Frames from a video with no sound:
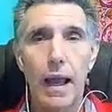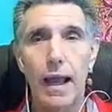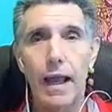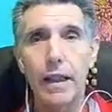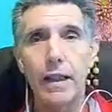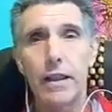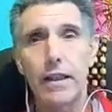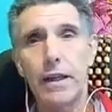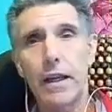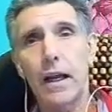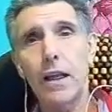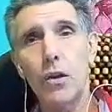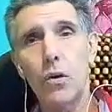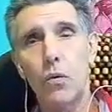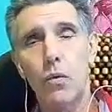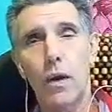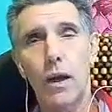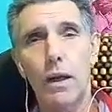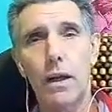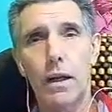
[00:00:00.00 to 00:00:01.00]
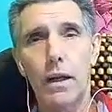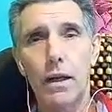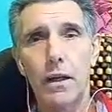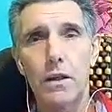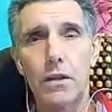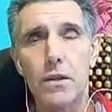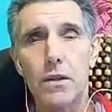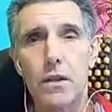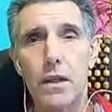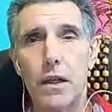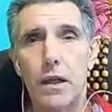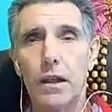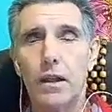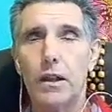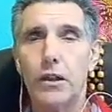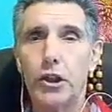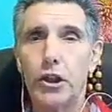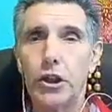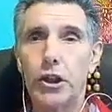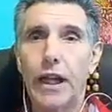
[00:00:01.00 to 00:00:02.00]
And the other one is
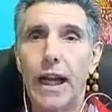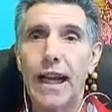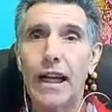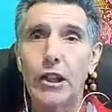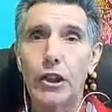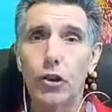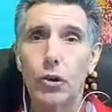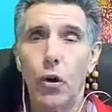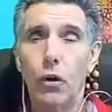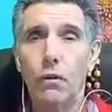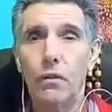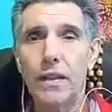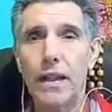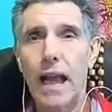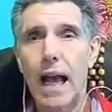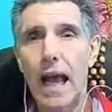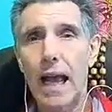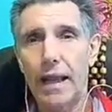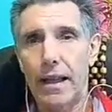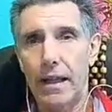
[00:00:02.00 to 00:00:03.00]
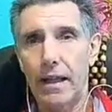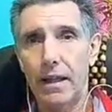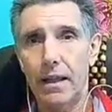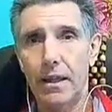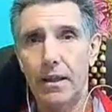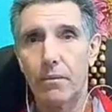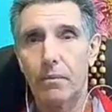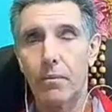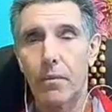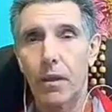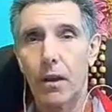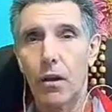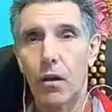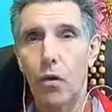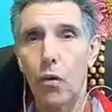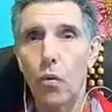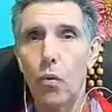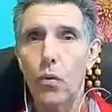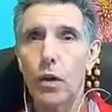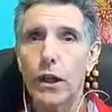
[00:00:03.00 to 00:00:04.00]
change of diet,
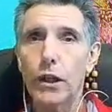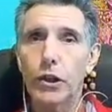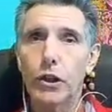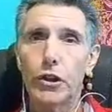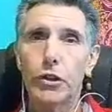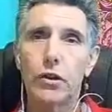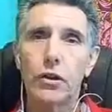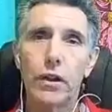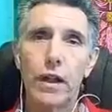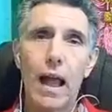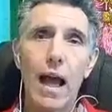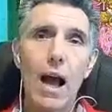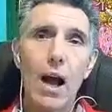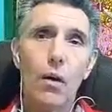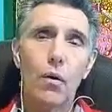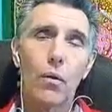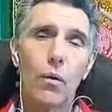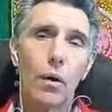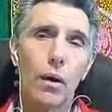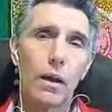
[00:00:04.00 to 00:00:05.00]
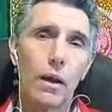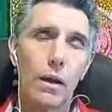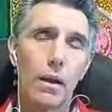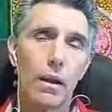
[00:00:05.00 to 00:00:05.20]
which now